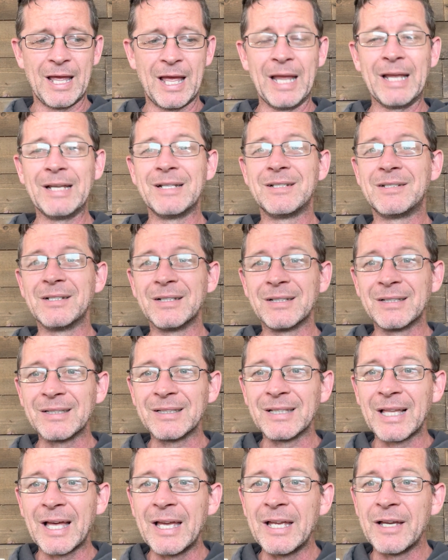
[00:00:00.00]
a
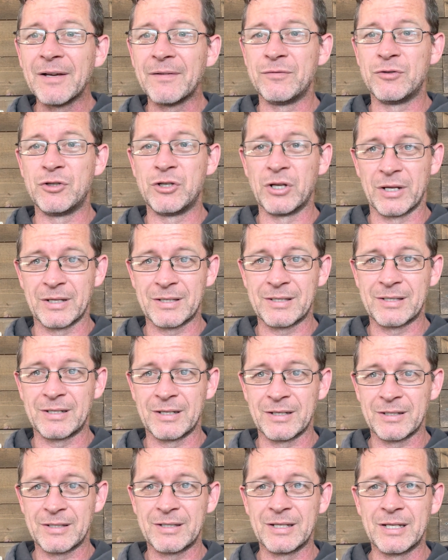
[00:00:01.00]
delay of
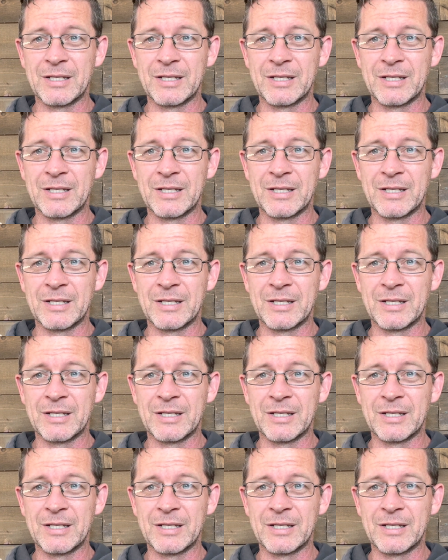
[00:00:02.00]
justice